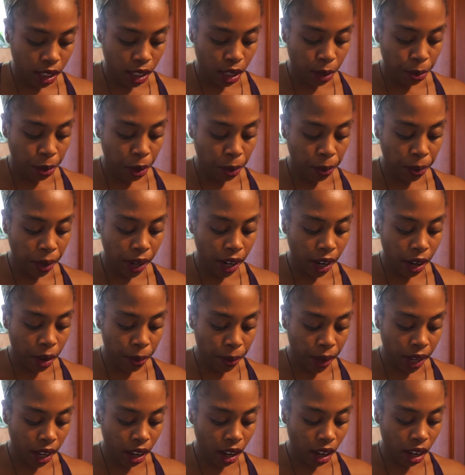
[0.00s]
To prepare
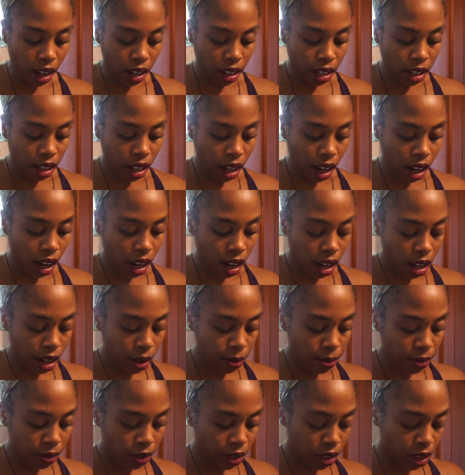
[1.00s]
my
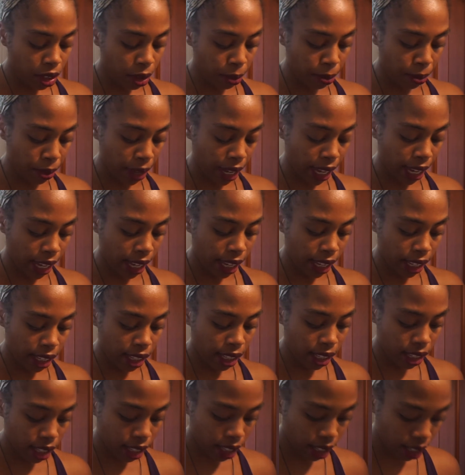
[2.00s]
underarm for the
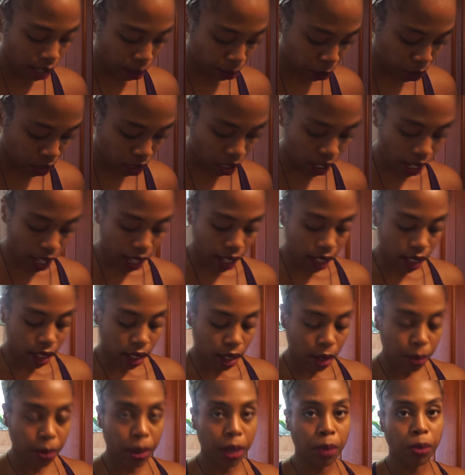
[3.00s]
mask, I'm just gonna add a
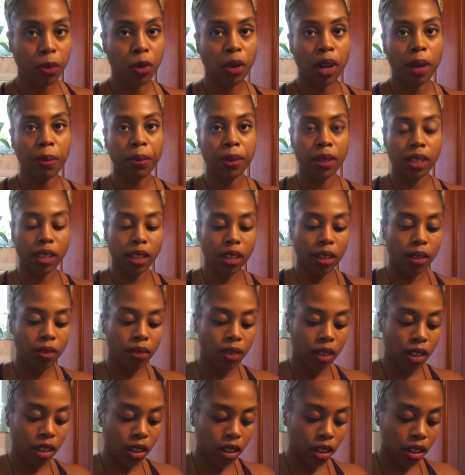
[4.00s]
little bit more apple cider
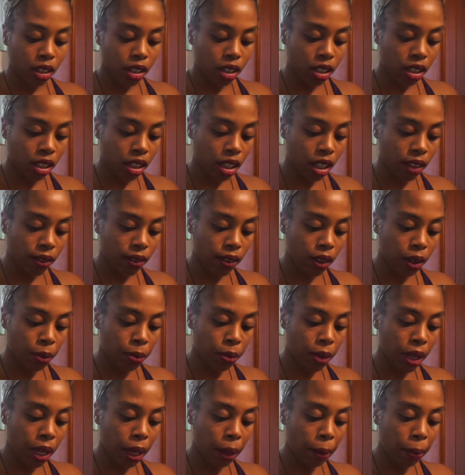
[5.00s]
vinegar just to give it a
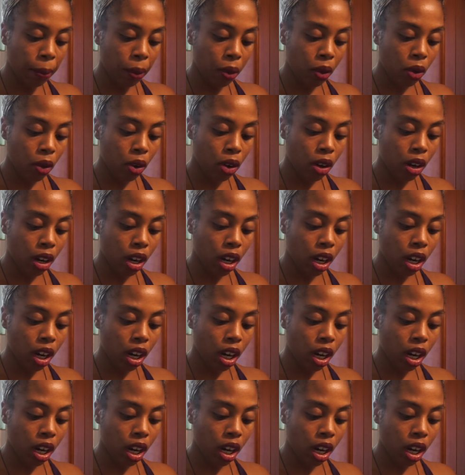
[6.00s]
bit more